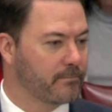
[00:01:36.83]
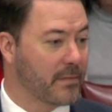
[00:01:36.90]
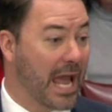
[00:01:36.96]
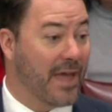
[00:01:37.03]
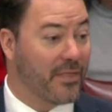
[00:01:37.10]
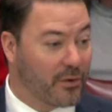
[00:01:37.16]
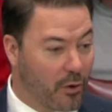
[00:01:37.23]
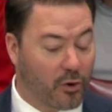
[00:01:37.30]

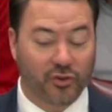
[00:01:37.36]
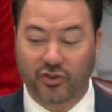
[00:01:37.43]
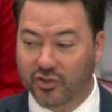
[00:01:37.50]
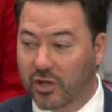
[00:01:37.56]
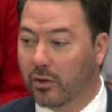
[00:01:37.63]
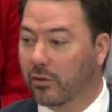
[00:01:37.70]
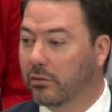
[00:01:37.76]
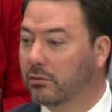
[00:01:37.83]
And there are
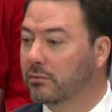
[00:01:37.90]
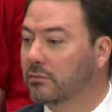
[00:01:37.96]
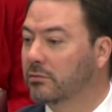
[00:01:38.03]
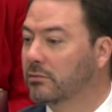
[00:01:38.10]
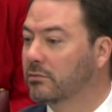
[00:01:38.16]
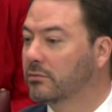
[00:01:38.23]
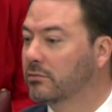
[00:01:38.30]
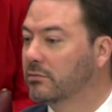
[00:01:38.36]
still
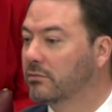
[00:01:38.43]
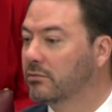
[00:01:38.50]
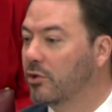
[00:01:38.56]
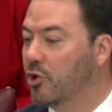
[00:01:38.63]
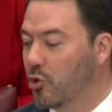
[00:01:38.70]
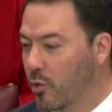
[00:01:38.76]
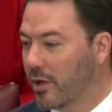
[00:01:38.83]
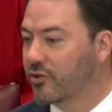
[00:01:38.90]

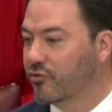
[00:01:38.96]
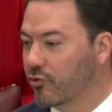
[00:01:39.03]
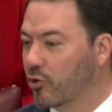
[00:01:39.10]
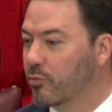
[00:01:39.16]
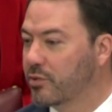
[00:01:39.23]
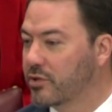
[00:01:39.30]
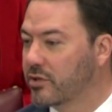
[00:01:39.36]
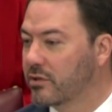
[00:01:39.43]
U.S.
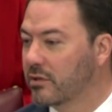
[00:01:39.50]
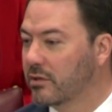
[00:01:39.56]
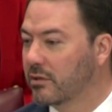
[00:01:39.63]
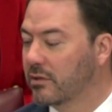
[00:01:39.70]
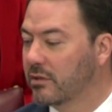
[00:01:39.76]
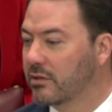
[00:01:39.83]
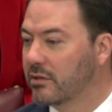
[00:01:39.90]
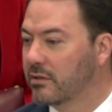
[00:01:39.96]
troops
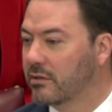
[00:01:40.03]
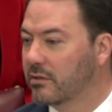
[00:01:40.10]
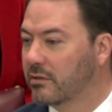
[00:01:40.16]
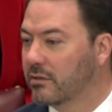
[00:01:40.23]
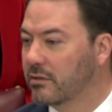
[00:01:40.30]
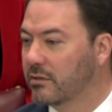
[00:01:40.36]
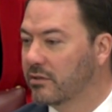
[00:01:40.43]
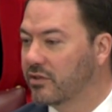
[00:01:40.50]

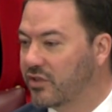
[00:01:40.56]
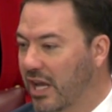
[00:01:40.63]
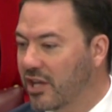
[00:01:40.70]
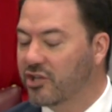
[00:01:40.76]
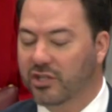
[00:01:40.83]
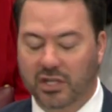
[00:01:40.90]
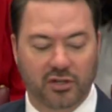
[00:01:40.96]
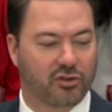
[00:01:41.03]

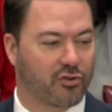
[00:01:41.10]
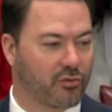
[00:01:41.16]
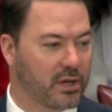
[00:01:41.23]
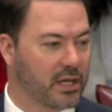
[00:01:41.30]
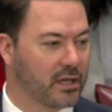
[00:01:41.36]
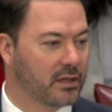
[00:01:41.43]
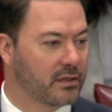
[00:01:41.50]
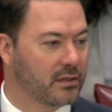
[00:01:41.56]
stationed in
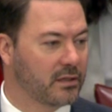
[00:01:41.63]
Korea,